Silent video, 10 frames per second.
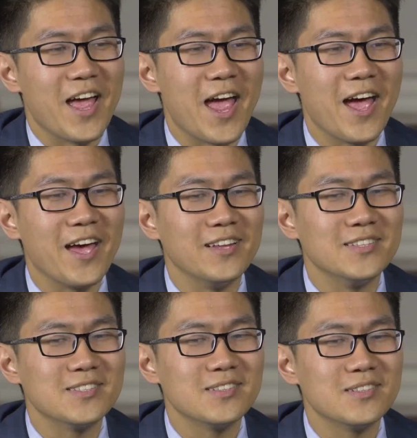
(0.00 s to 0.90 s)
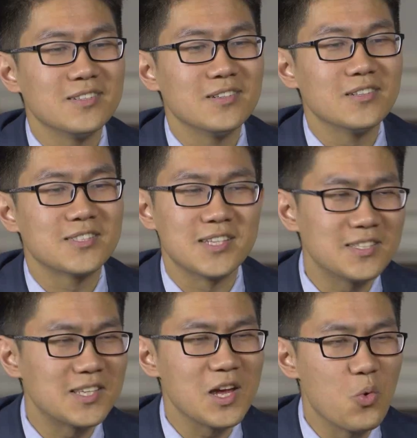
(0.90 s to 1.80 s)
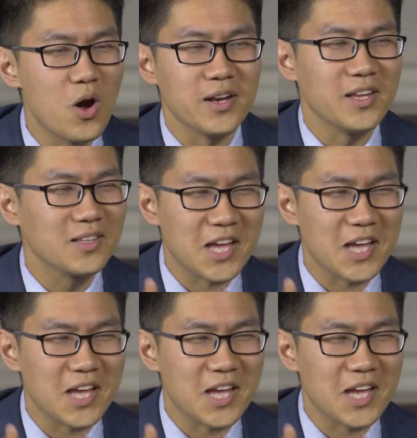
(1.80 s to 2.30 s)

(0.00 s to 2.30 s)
And since day one,